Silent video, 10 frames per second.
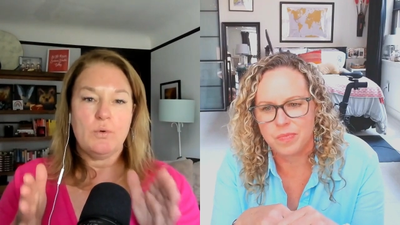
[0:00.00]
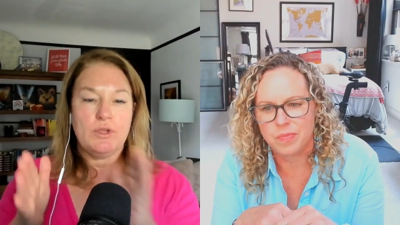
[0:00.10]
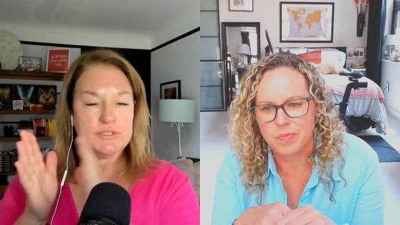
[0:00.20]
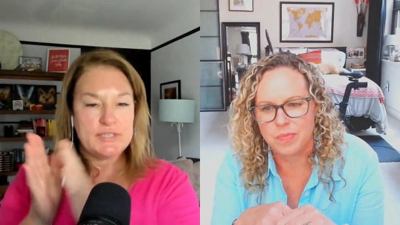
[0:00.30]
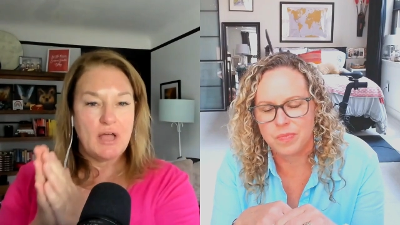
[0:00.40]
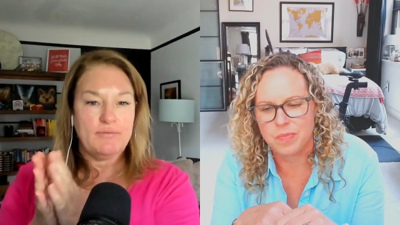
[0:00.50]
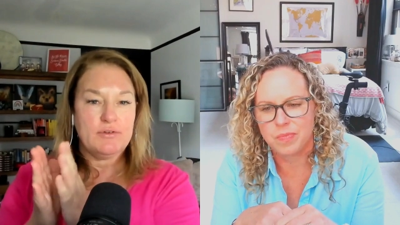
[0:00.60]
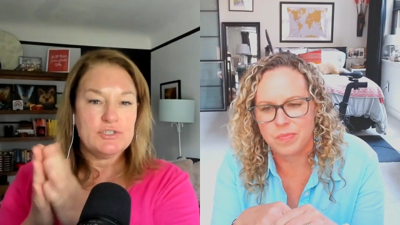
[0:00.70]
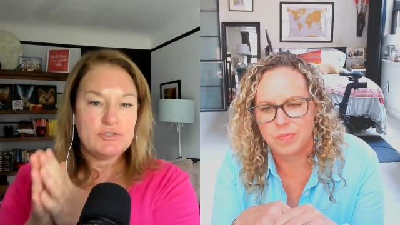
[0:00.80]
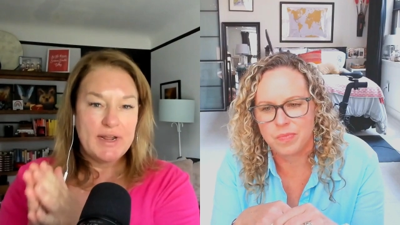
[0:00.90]
Speaker 1: yourself, your
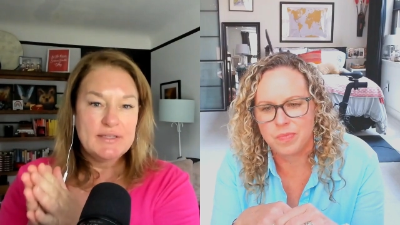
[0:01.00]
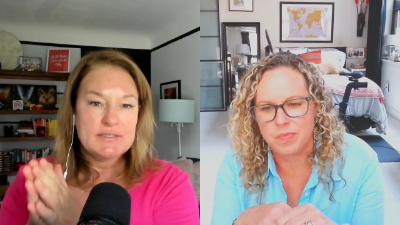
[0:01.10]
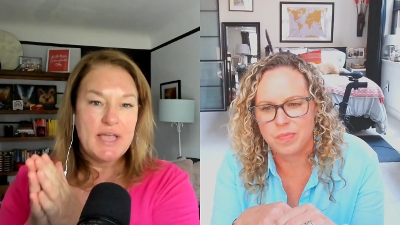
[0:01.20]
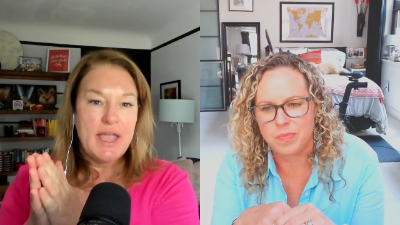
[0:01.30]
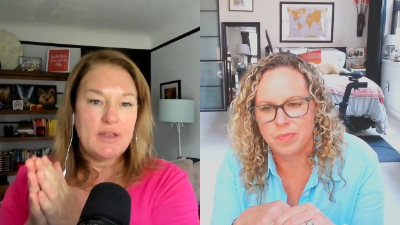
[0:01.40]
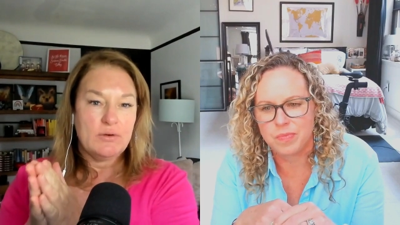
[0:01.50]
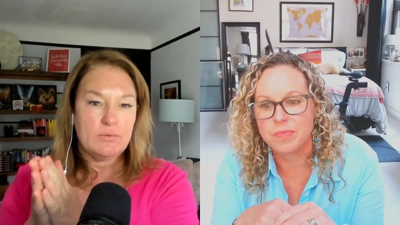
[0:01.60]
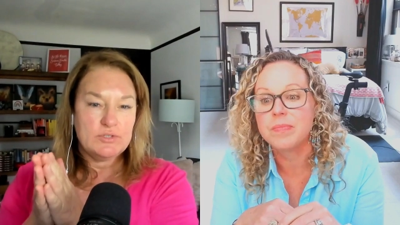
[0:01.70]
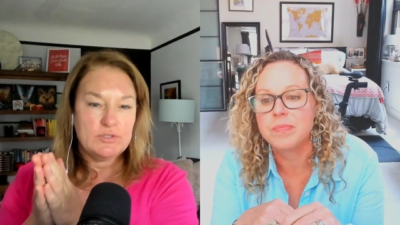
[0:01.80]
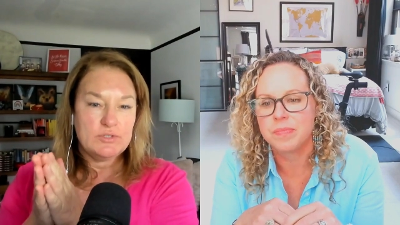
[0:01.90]
strengths and your
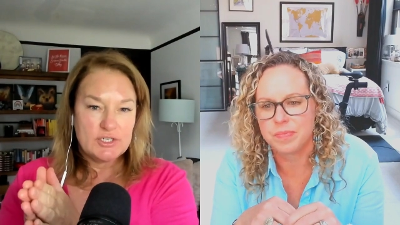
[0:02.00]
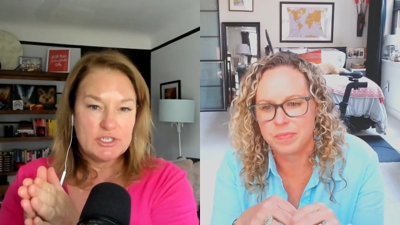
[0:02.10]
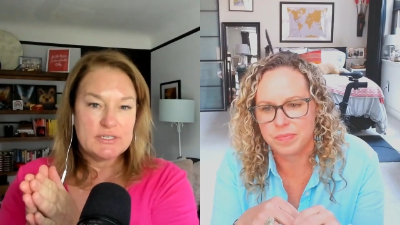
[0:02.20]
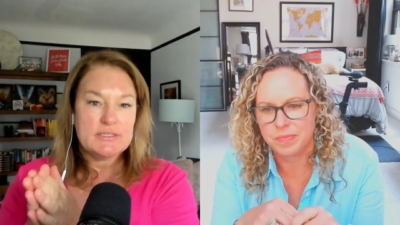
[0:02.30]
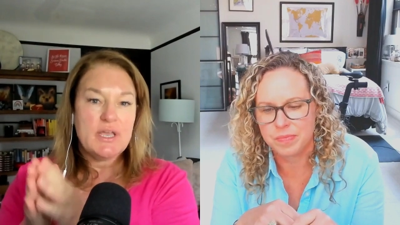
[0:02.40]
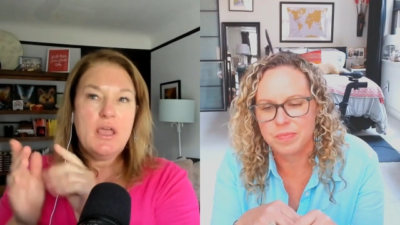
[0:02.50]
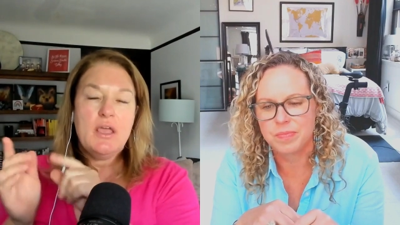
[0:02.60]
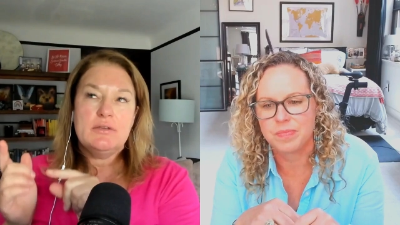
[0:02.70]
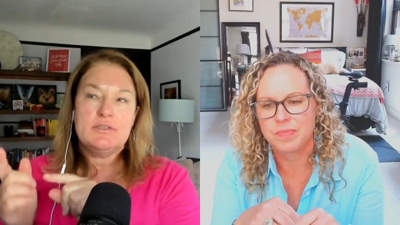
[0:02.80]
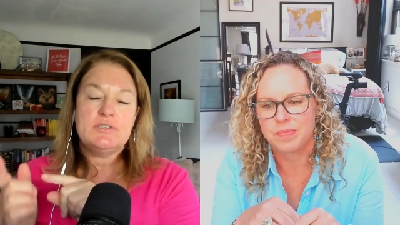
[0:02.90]
challenges
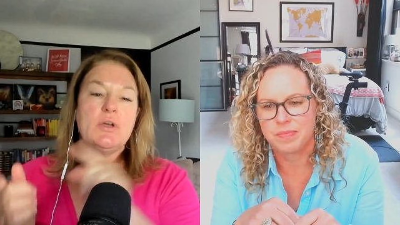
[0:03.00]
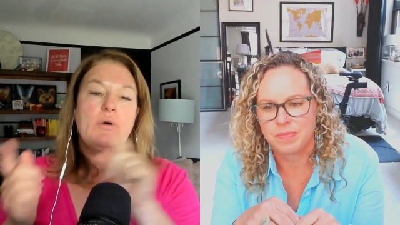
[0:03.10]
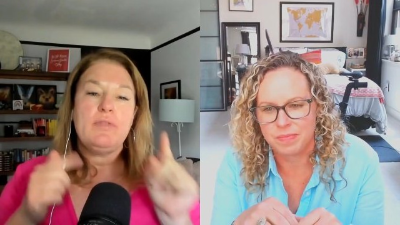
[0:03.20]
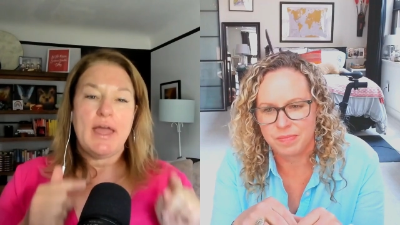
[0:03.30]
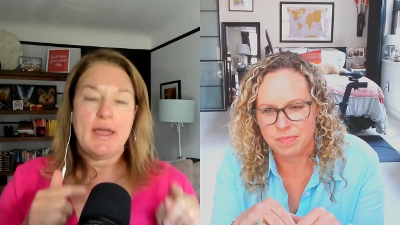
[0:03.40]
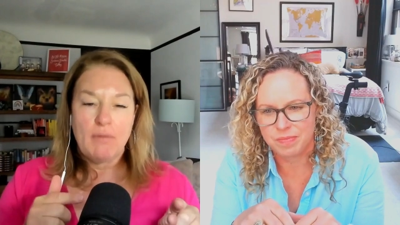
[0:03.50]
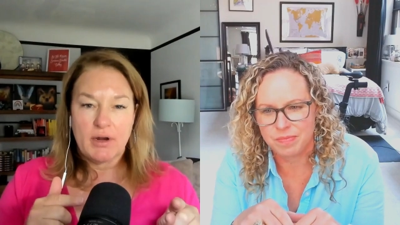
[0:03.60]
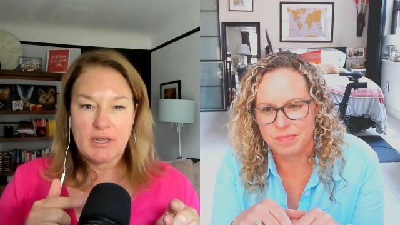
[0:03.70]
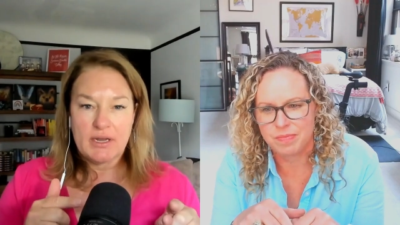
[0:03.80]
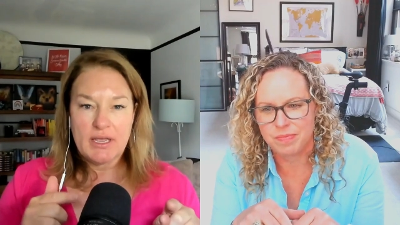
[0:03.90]
so that
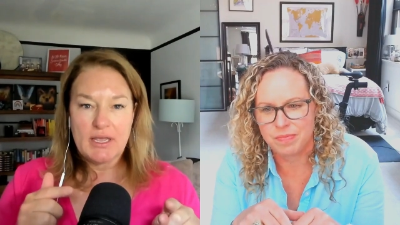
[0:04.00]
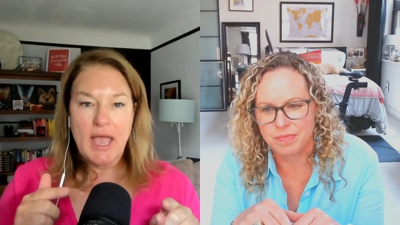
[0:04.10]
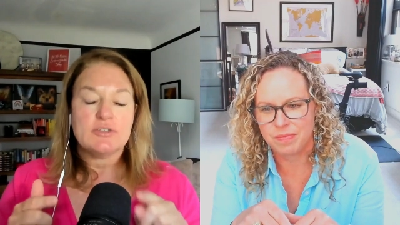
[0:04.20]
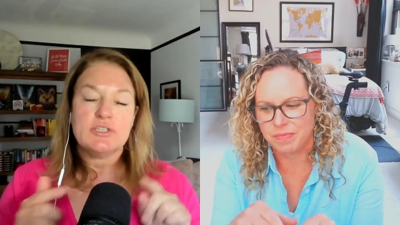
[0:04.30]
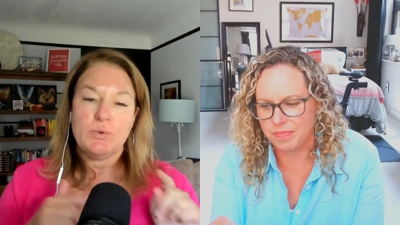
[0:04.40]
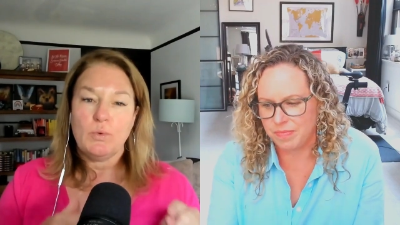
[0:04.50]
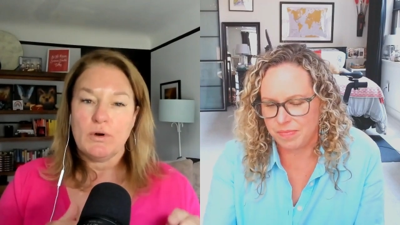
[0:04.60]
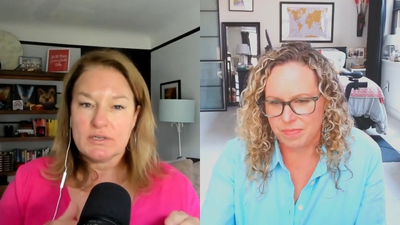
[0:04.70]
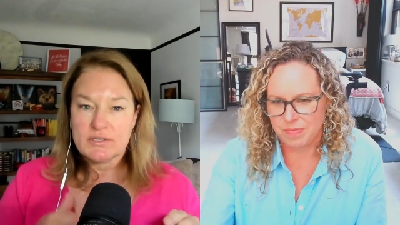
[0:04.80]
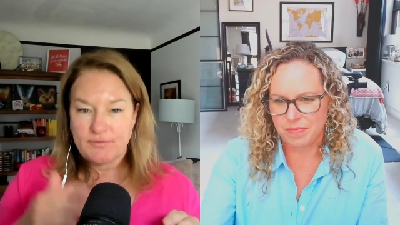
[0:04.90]
marketing actually
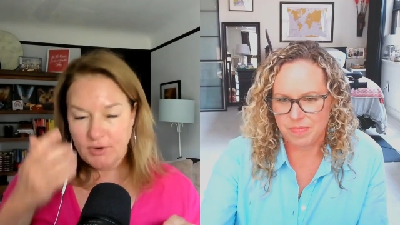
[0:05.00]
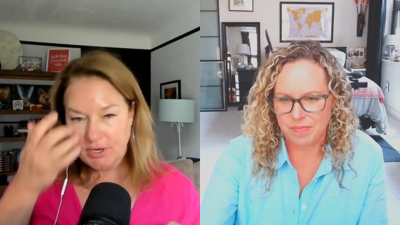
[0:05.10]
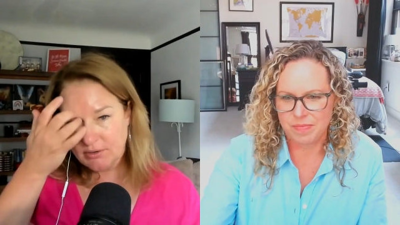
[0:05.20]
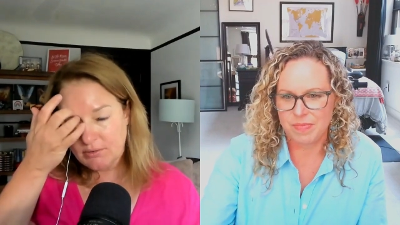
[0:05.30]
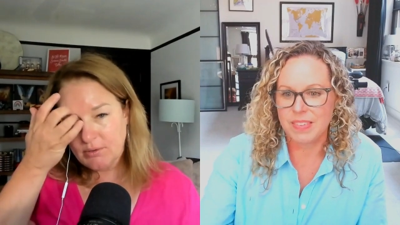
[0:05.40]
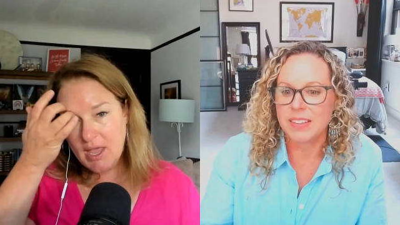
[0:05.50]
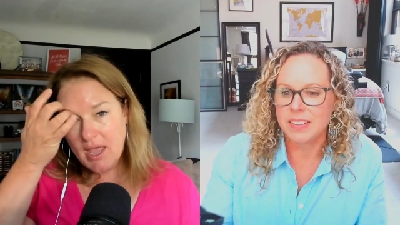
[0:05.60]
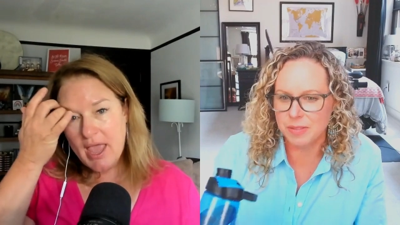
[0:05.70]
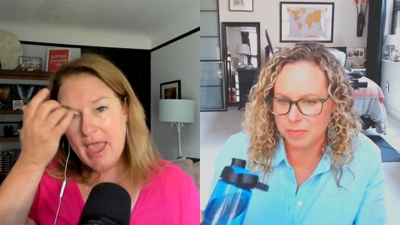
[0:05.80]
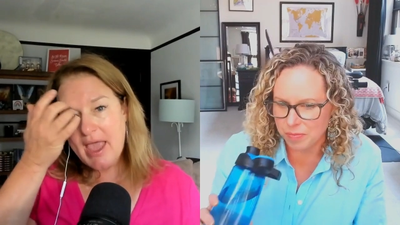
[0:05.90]
works for you.
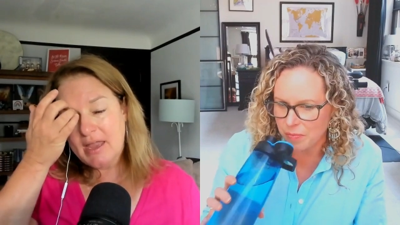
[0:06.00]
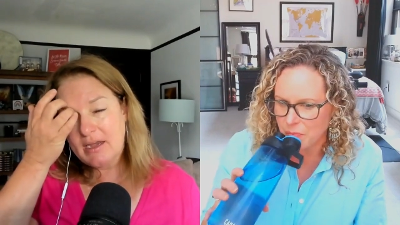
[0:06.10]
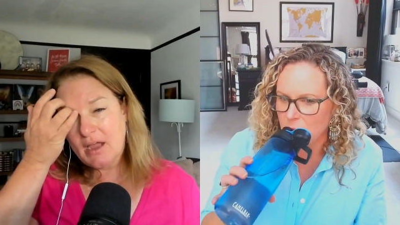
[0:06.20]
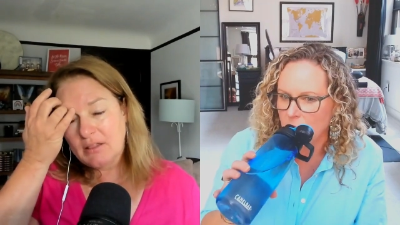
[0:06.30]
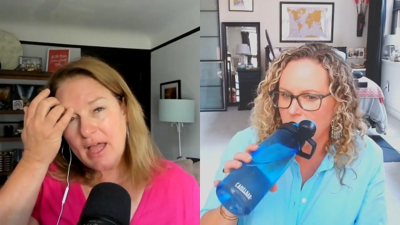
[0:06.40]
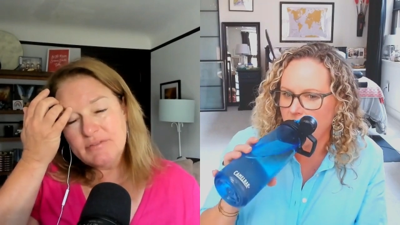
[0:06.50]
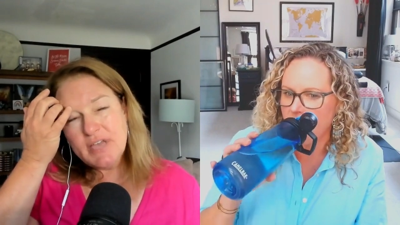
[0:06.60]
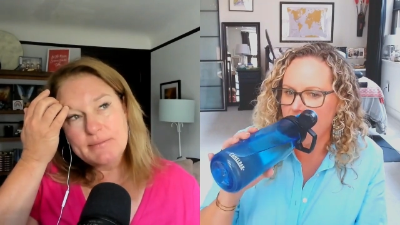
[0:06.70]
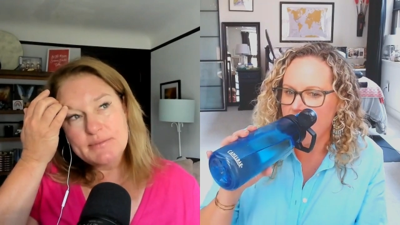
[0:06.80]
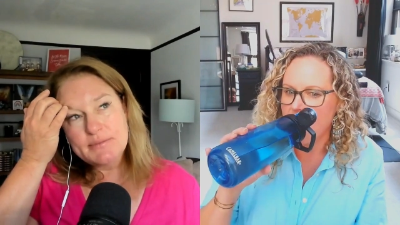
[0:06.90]
Mm-hmm. And a lot of
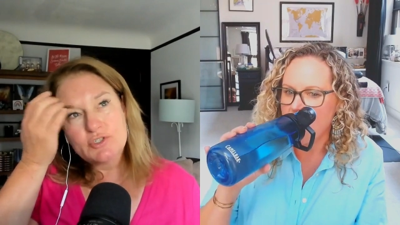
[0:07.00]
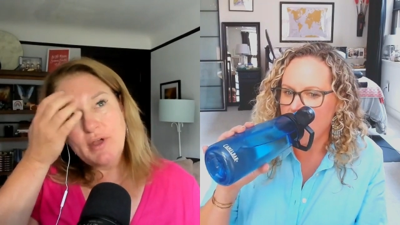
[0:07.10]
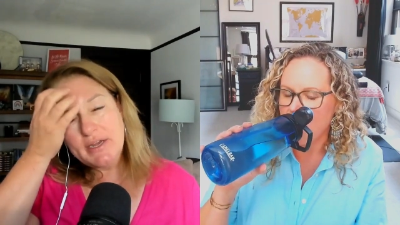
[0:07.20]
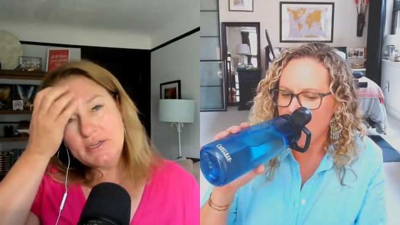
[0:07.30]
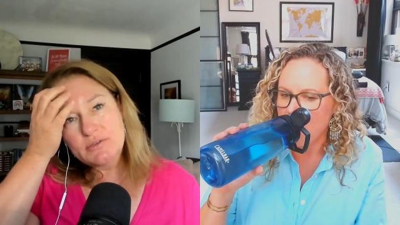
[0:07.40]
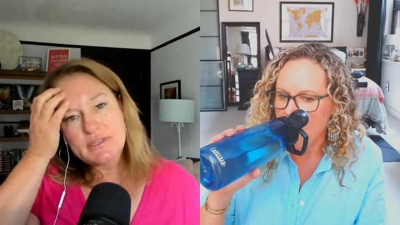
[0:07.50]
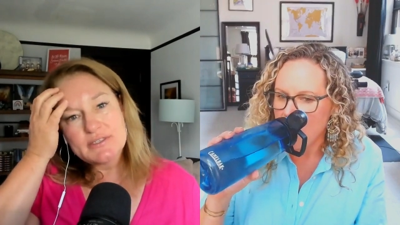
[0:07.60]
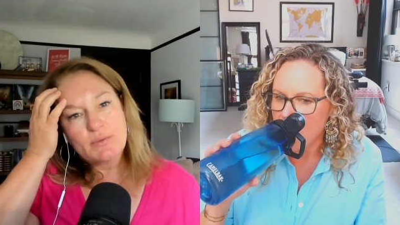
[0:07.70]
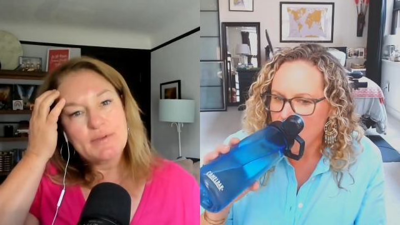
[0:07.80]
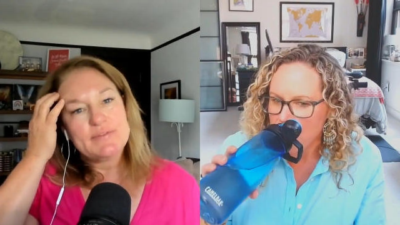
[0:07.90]
times we're trying to do things that
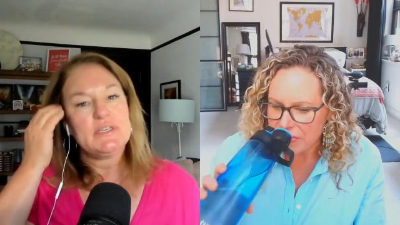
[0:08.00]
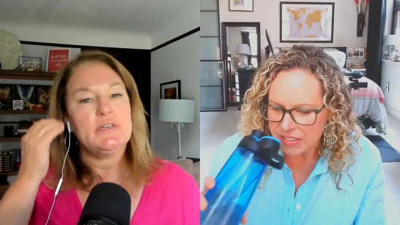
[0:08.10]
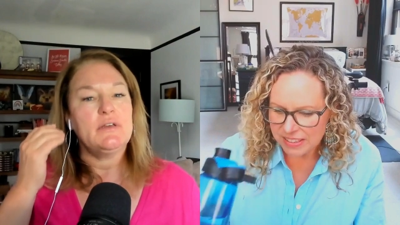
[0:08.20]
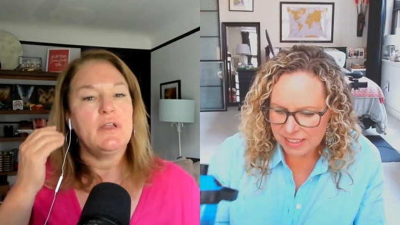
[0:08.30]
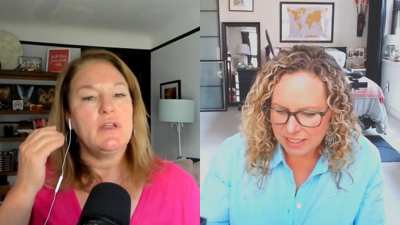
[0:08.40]
we've seen